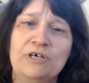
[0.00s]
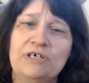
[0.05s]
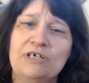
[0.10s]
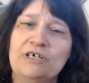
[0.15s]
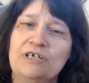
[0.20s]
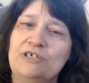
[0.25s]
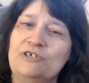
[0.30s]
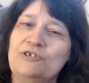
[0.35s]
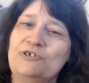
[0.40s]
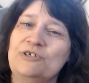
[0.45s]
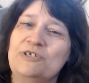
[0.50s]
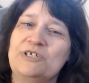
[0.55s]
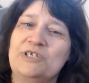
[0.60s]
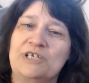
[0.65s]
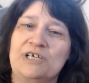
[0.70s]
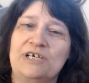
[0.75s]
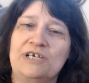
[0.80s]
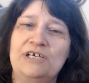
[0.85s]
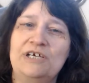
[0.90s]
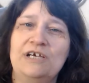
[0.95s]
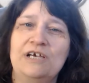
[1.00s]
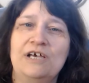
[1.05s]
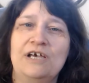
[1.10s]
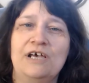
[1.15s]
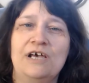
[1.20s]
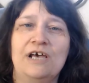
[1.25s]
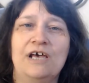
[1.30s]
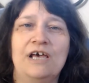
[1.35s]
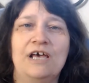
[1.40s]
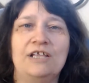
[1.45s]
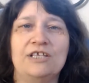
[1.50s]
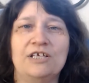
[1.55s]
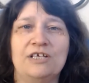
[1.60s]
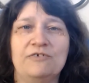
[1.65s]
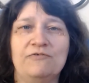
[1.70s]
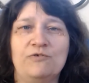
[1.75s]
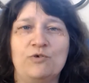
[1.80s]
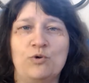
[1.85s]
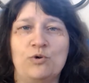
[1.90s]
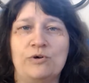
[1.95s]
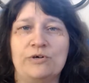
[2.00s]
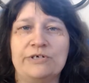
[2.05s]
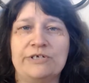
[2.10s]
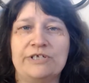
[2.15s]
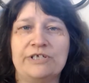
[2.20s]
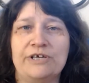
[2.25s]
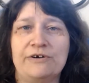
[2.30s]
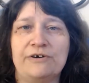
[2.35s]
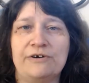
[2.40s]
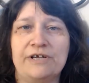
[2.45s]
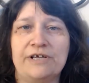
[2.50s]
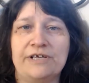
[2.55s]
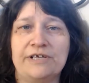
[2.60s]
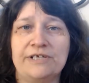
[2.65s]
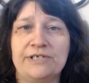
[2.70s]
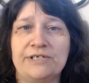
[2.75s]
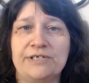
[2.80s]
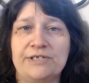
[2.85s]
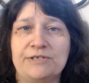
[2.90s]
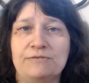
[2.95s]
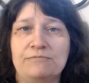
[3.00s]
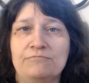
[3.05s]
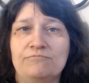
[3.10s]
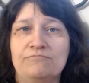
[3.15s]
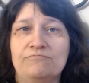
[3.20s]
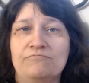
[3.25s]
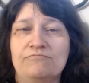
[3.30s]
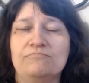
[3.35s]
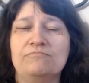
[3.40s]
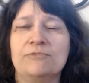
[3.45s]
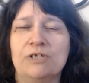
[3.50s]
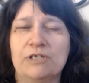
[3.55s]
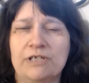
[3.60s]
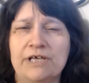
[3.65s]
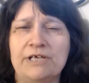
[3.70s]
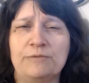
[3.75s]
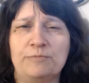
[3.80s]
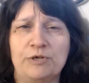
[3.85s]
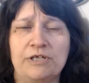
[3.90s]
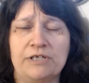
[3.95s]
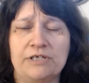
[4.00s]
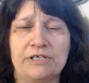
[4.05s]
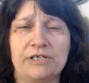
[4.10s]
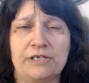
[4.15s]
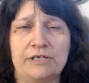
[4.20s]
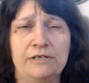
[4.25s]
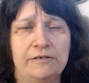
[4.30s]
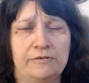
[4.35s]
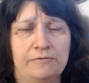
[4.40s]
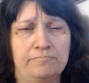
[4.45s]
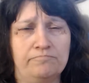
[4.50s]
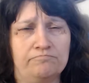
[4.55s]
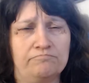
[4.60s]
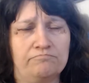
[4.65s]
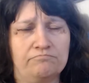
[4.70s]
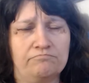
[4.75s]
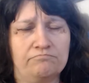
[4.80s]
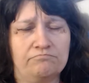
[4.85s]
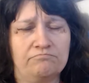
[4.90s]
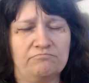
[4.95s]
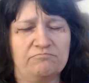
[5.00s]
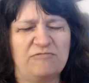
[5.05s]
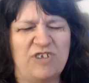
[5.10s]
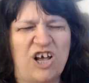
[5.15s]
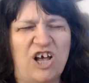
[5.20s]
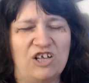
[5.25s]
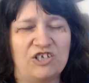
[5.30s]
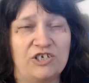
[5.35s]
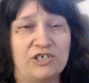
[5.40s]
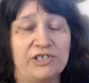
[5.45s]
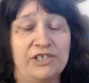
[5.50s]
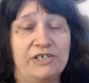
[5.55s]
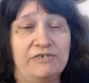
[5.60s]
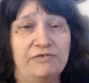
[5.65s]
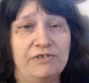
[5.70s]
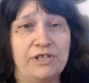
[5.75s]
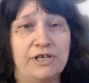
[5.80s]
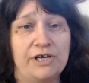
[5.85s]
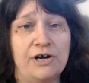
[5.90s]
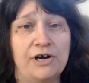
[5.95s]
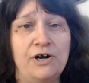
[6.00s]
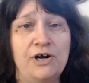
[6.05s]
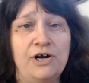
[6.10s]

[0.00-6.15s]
I should say. And then, of course, there is the lesbian scene, and I'll just leave it there.